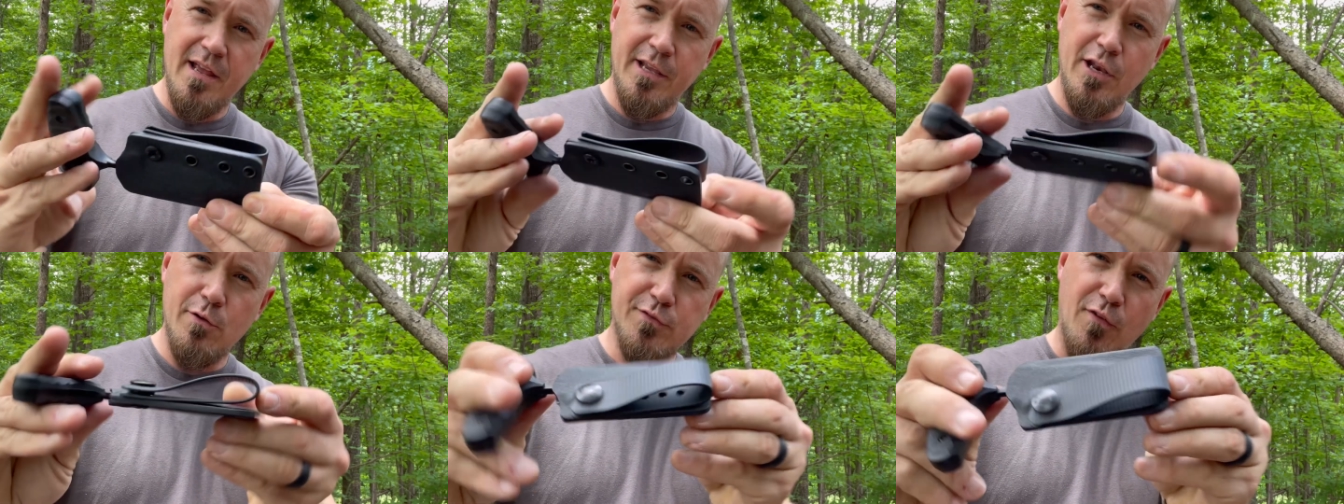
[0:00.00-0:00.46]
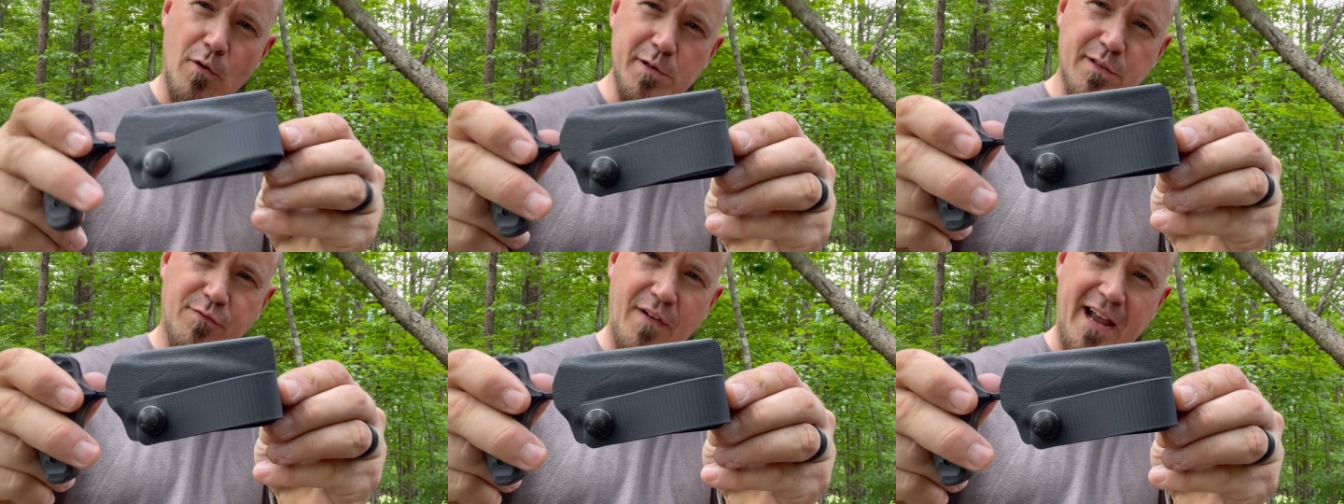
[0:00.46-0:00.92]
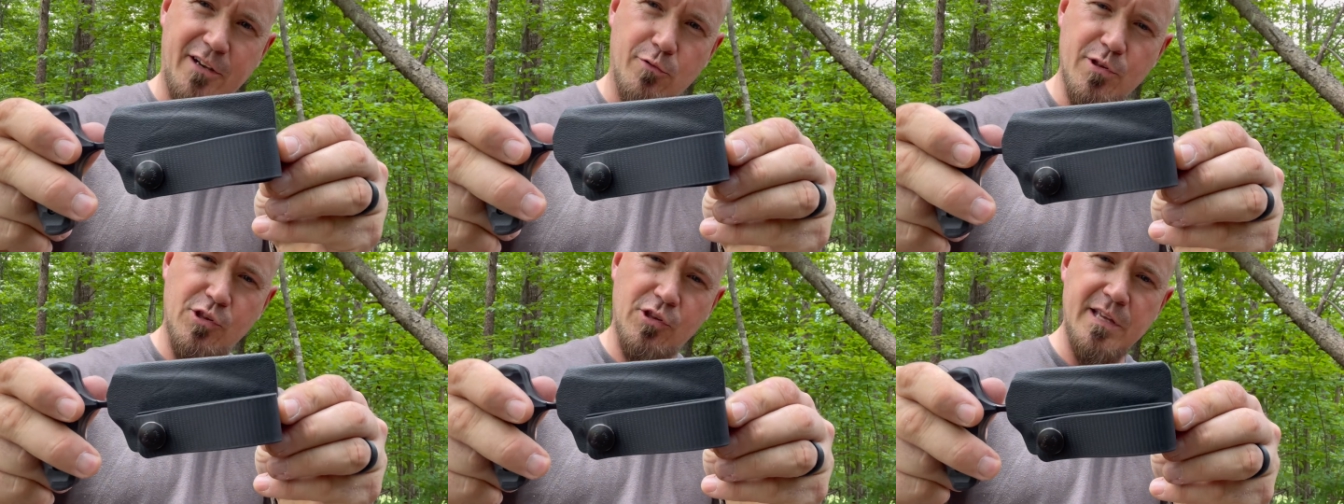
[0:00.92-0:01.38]
you know, as far as the
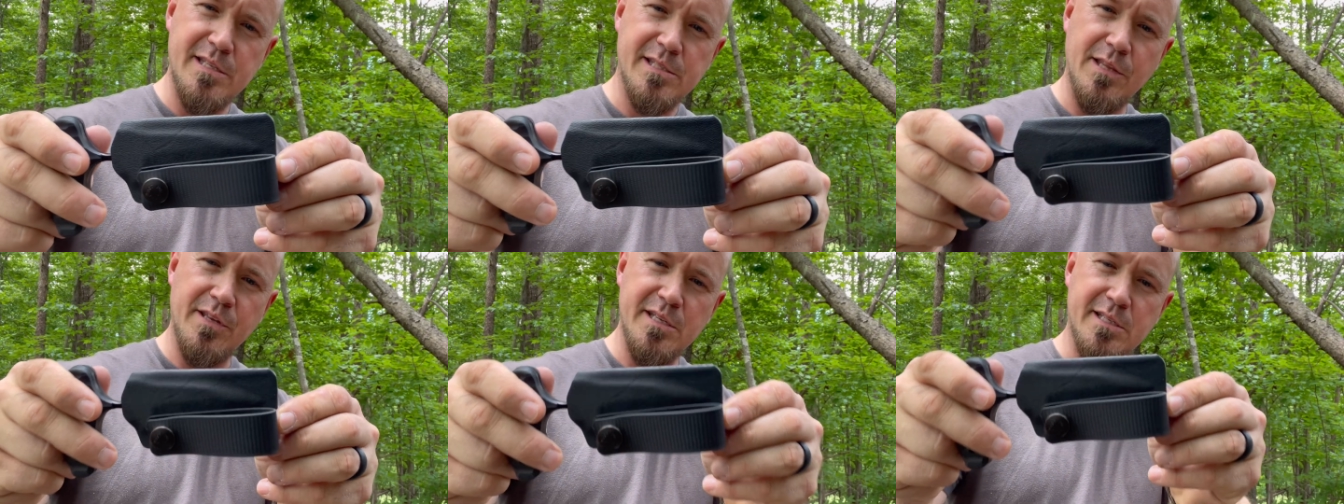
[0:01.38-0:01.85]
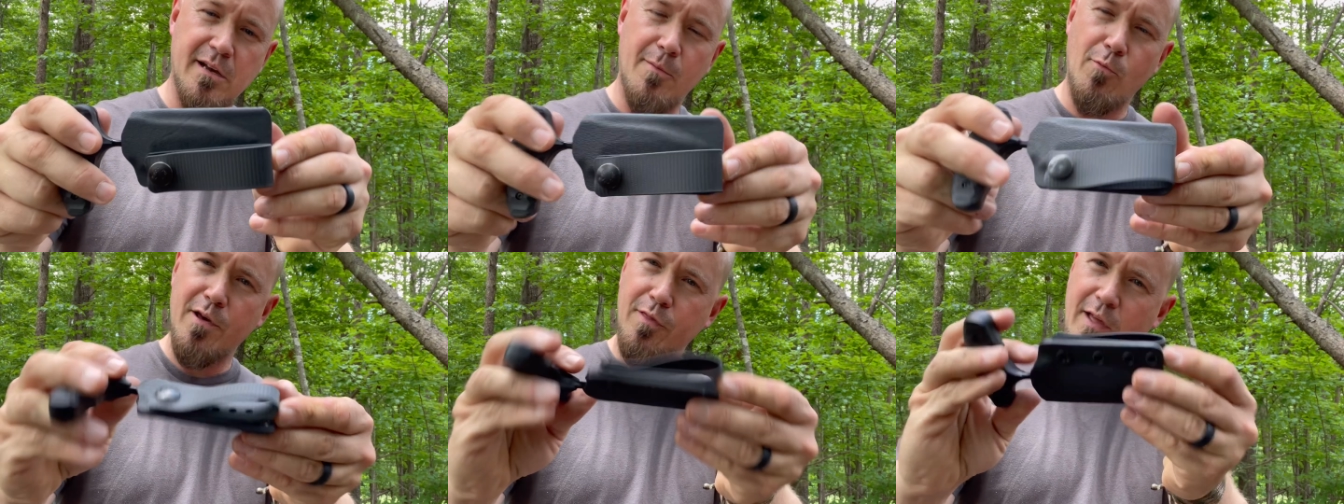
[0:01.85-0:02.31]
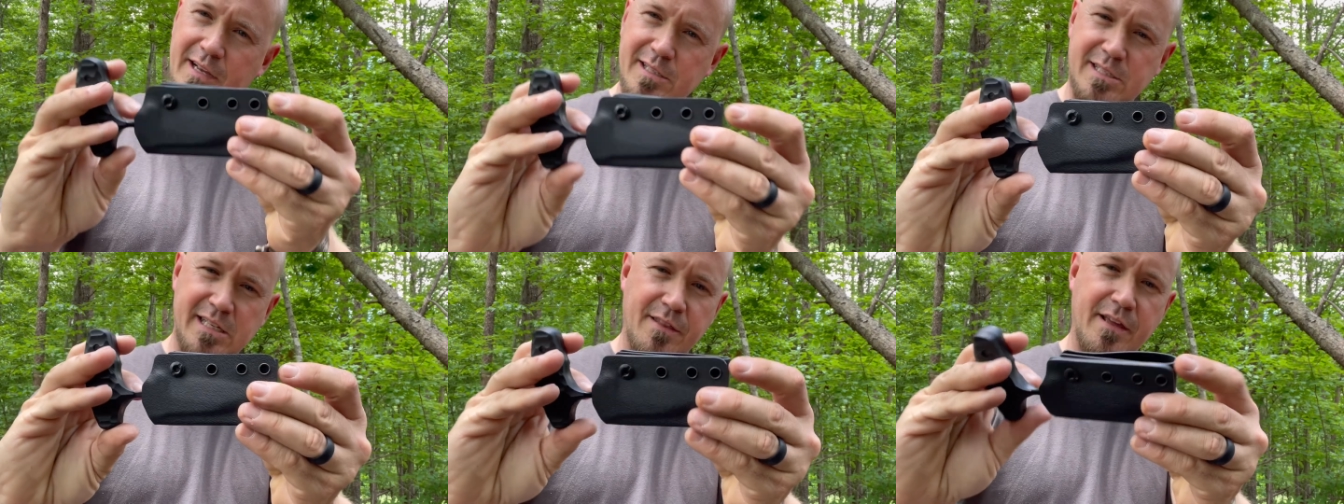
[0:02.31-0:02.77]
factory sheath that these come with, like I
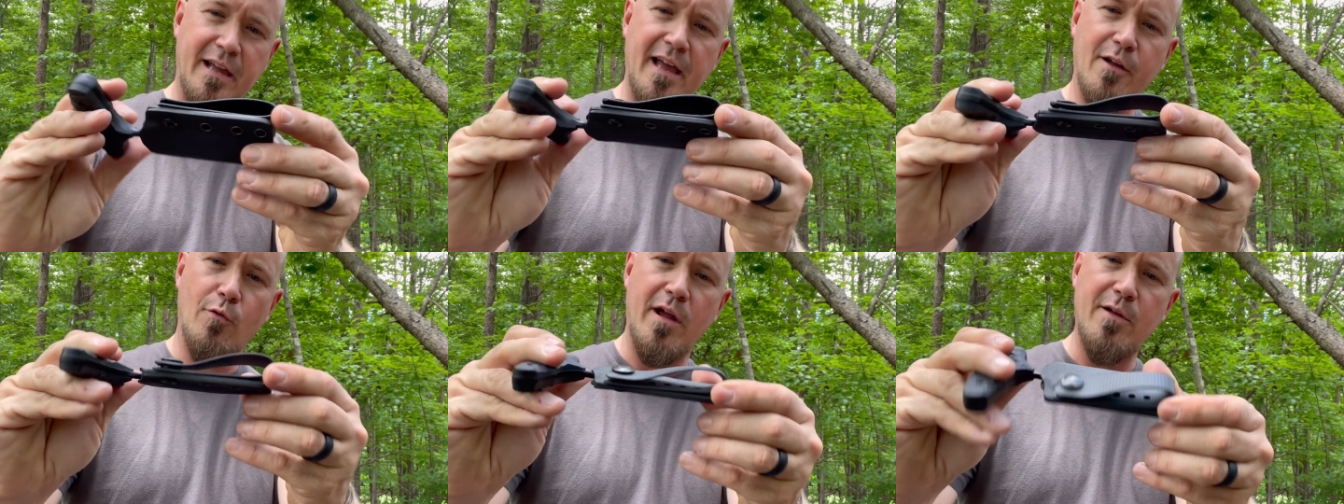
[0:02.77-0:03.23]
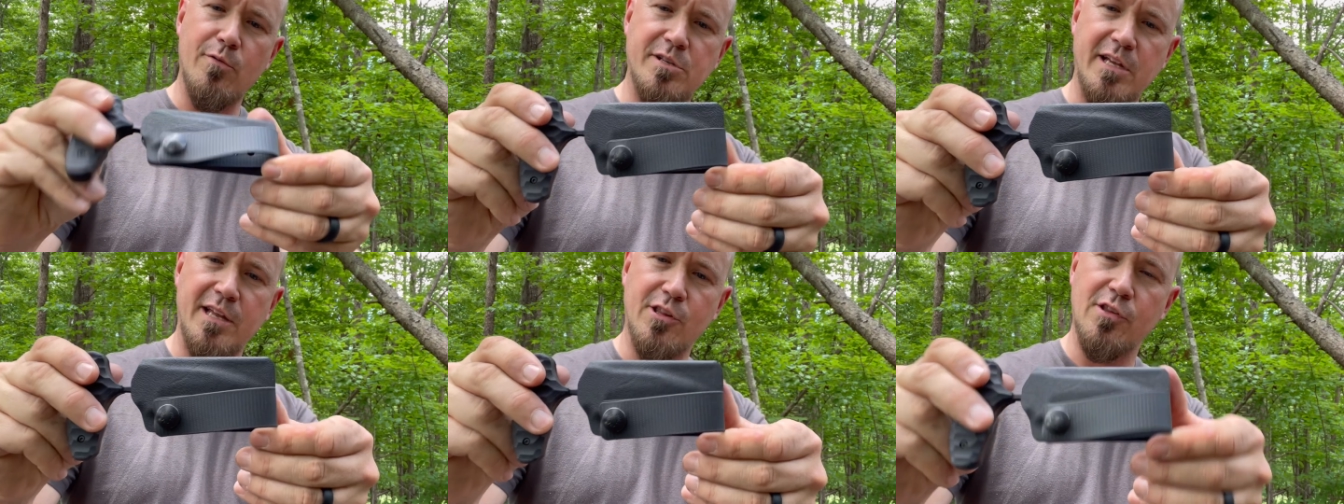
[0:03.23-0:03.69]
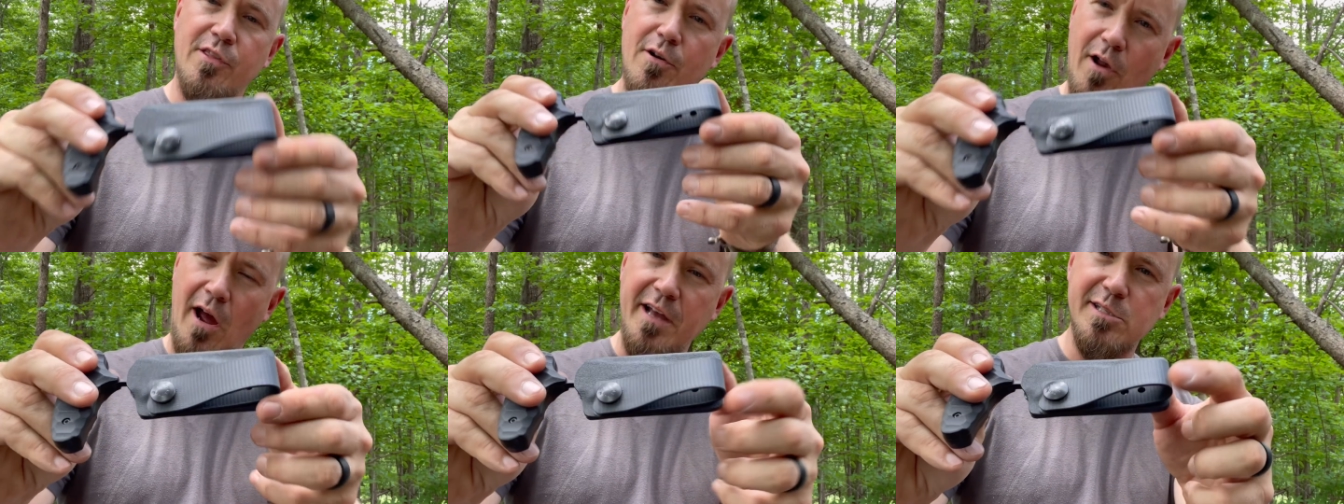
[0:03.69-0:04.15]
said, they got great retention, they're
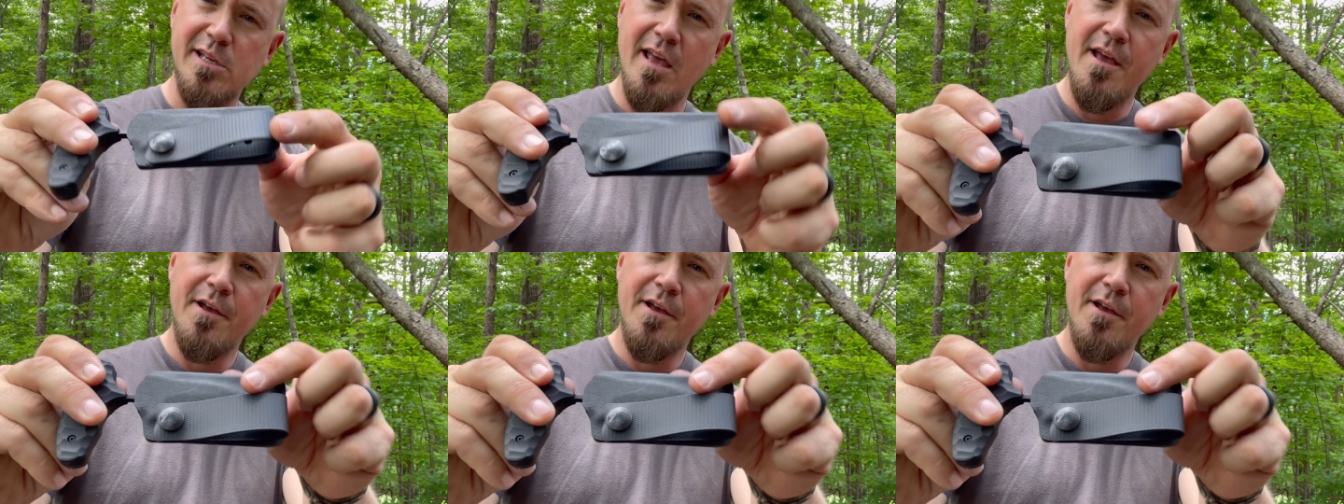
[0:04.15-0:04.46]
nice.